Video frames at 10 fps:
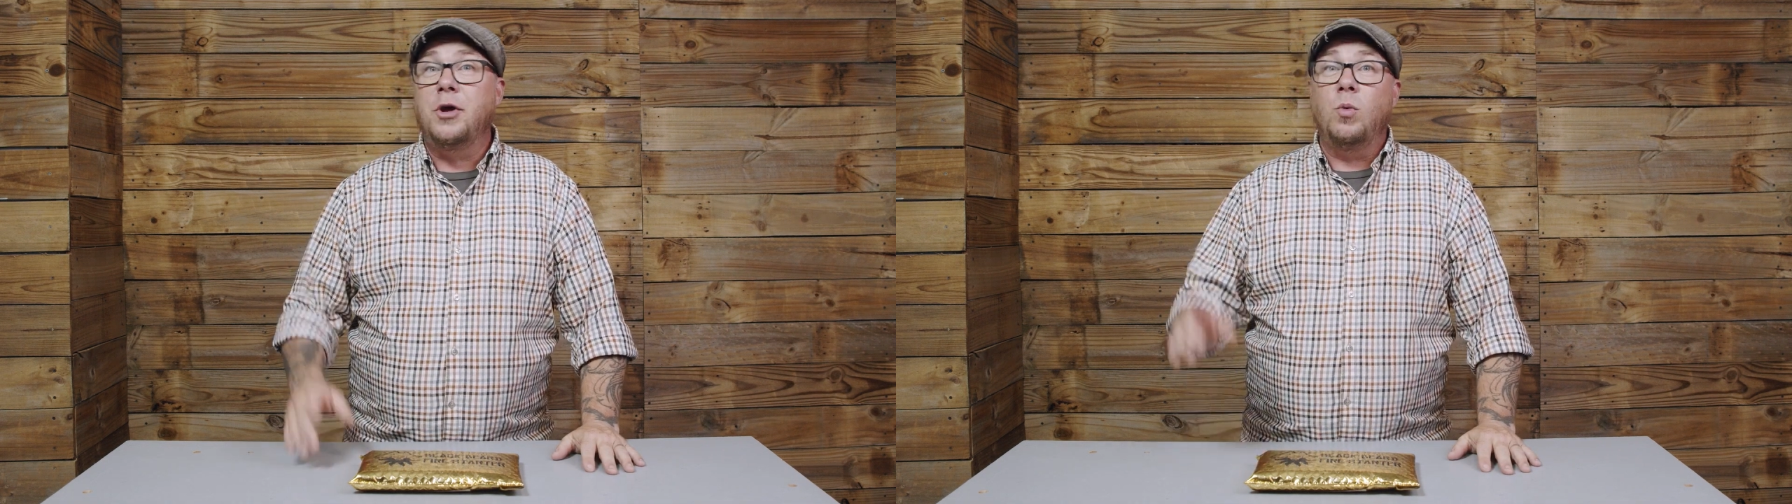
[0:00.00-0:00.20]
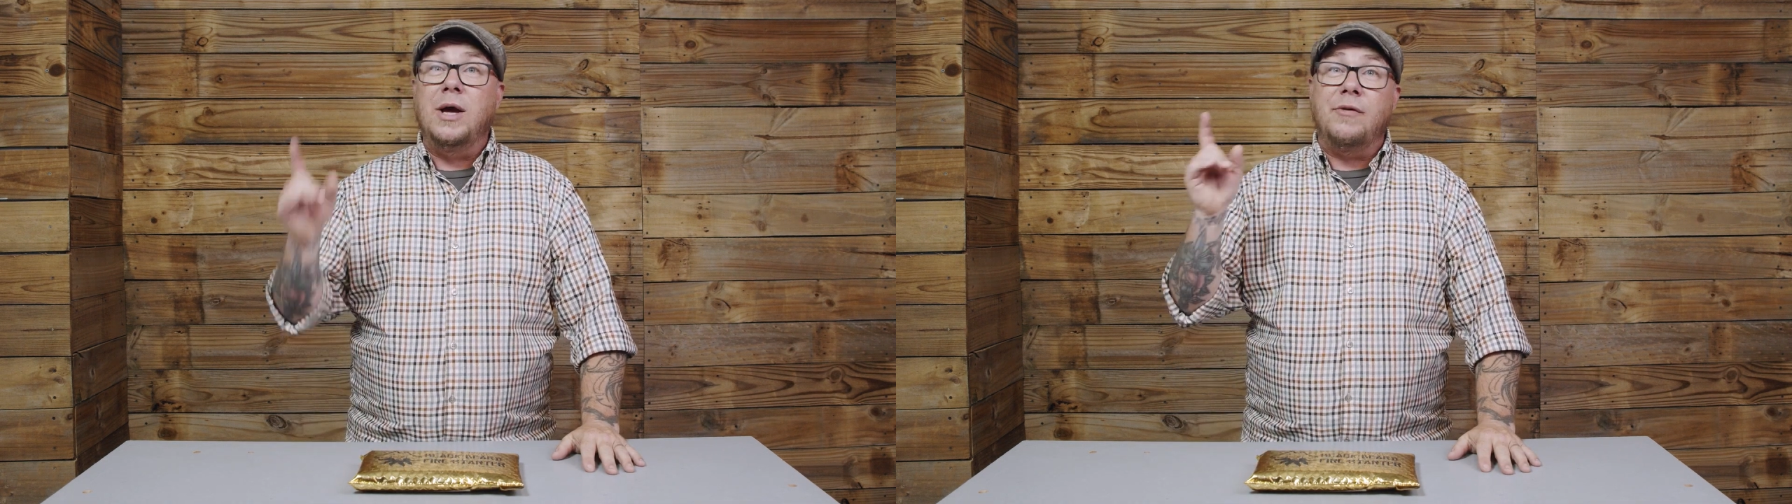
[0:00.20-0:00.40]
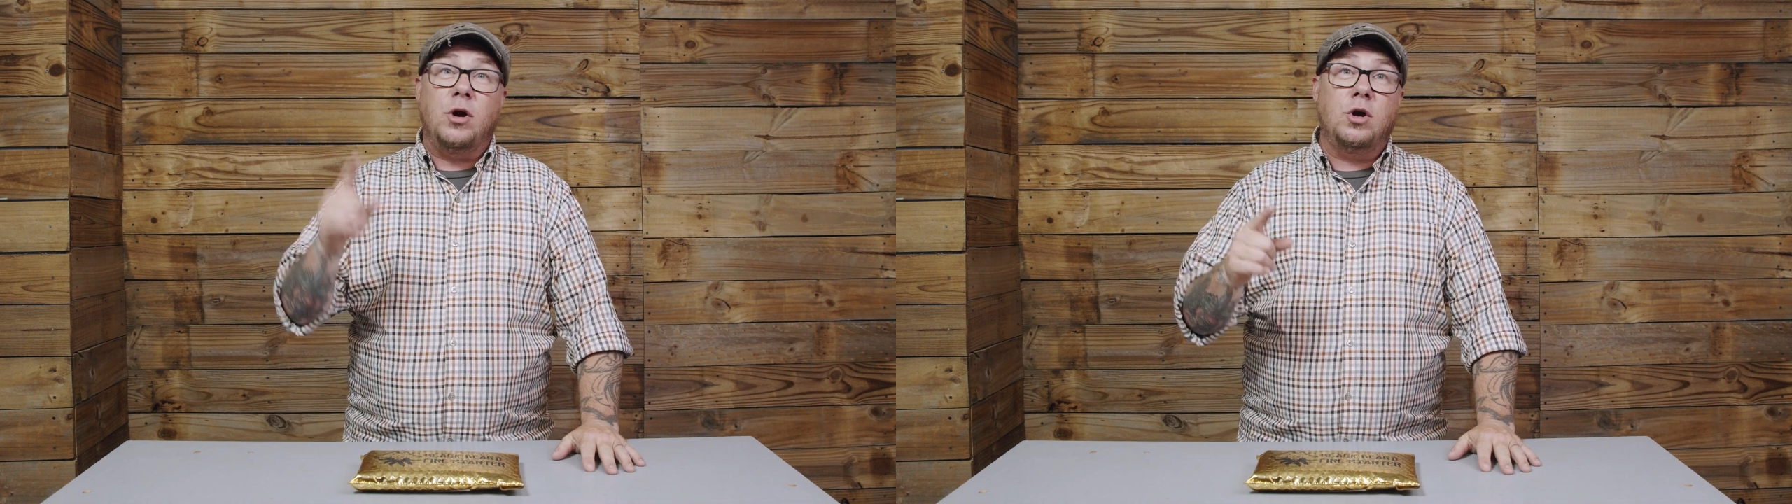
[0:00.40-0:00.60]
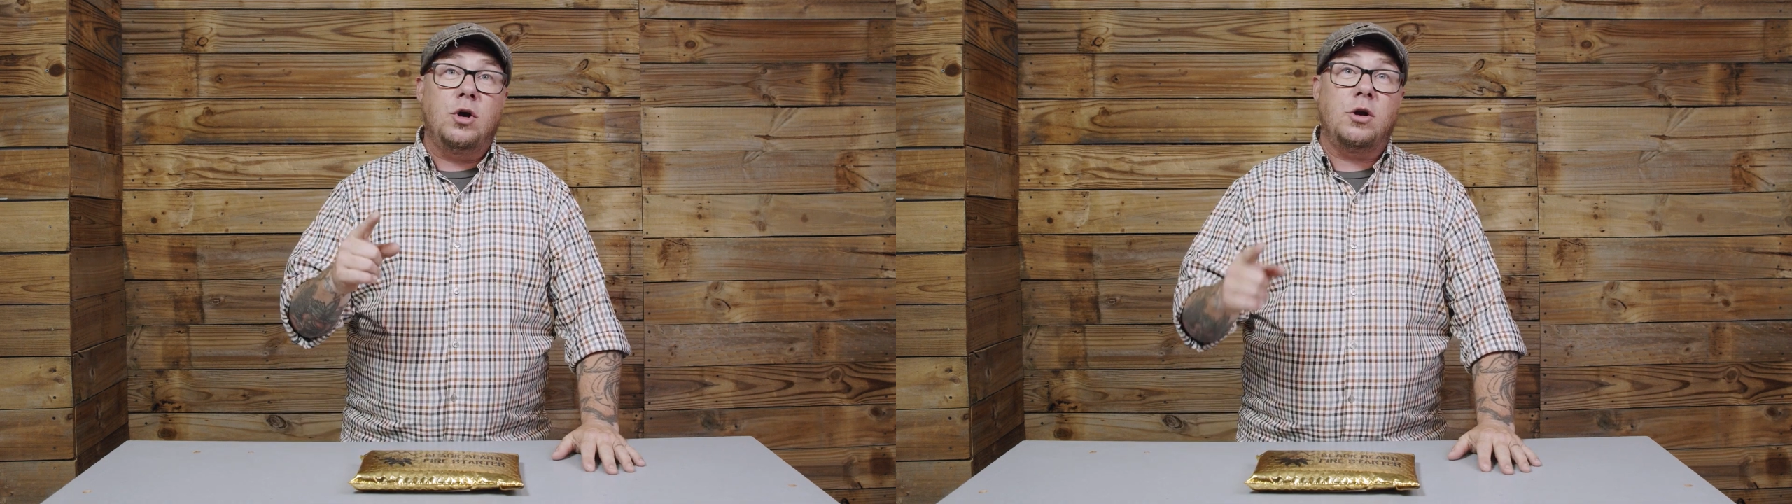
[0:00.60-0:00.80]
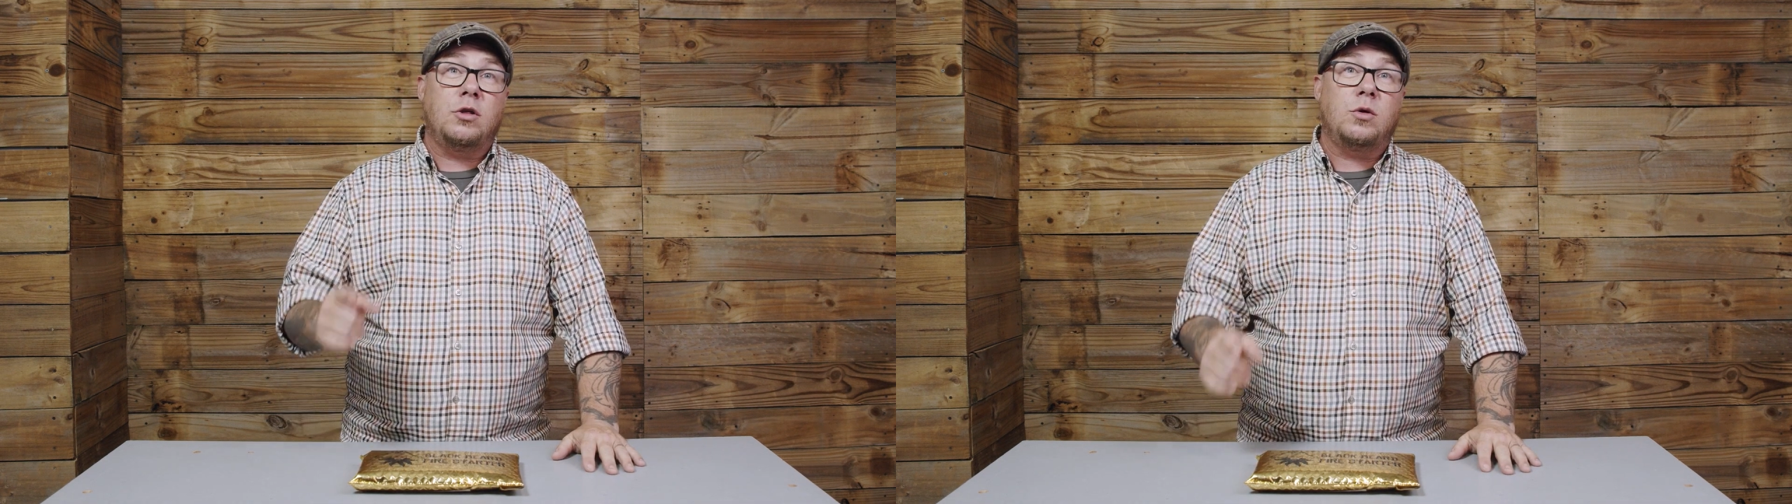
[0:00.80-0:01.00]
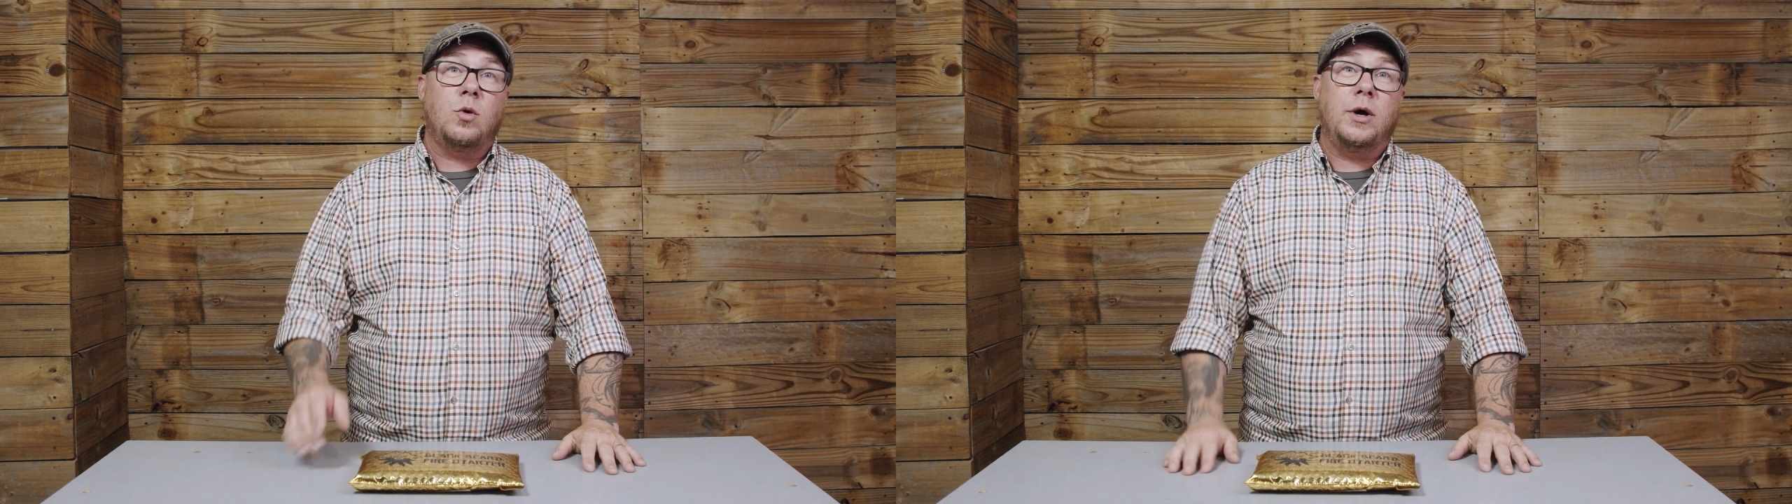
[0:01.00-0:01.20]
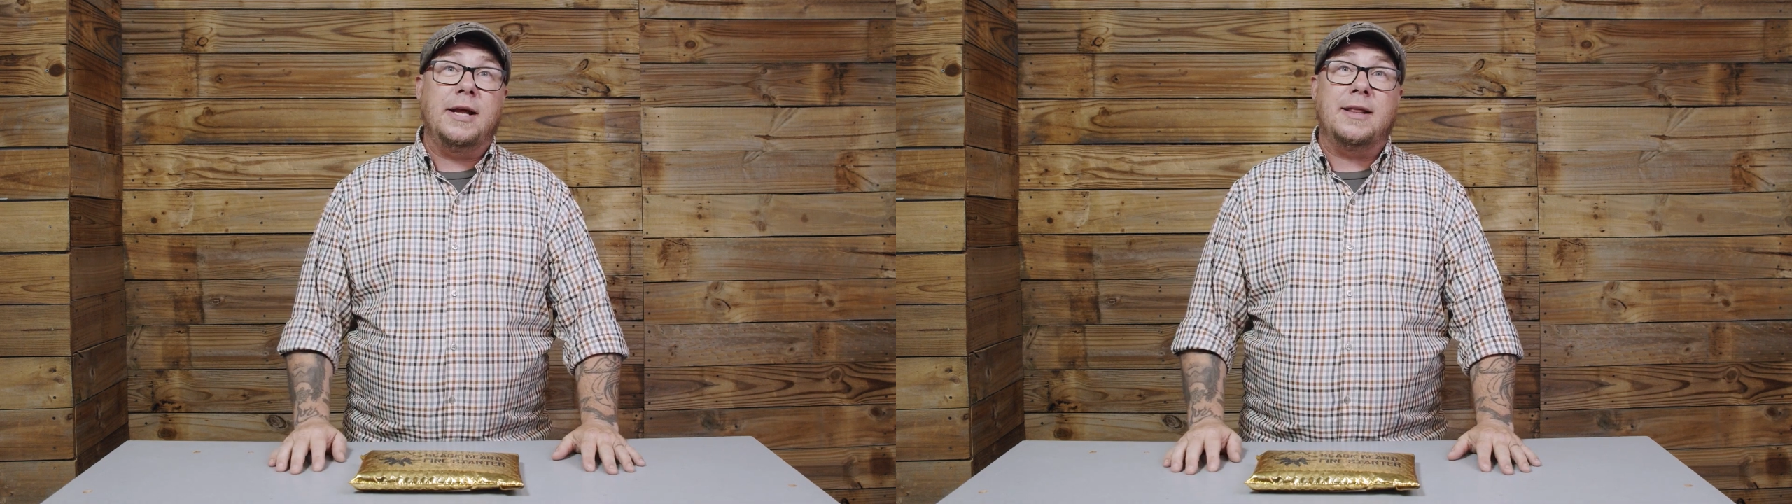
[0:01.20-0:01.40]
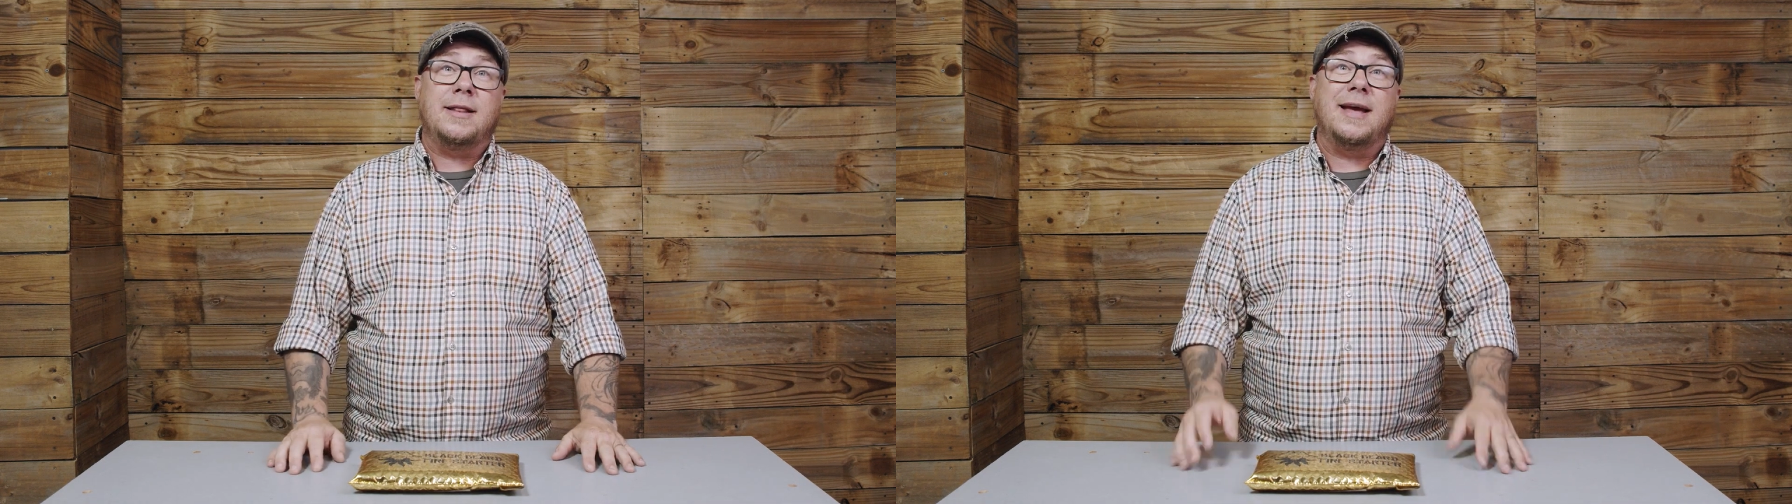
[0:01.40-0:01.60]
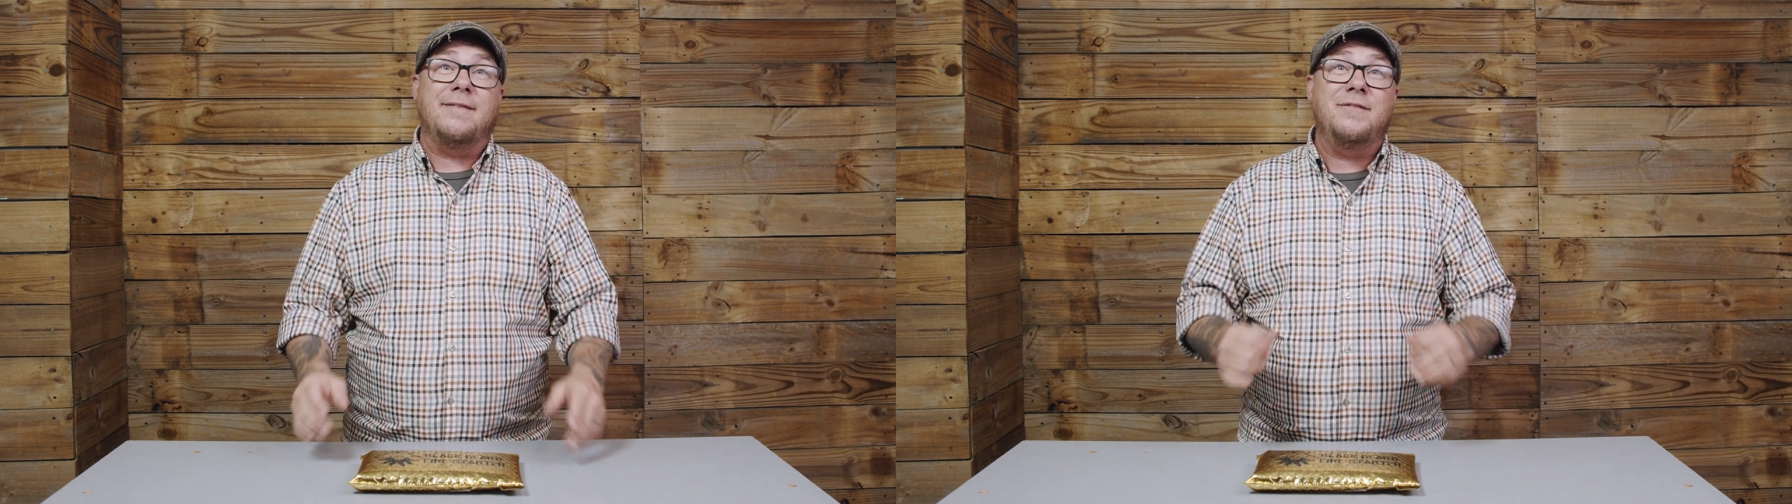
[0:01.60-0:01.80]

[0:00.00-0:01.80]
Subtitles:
We have it on good authority that they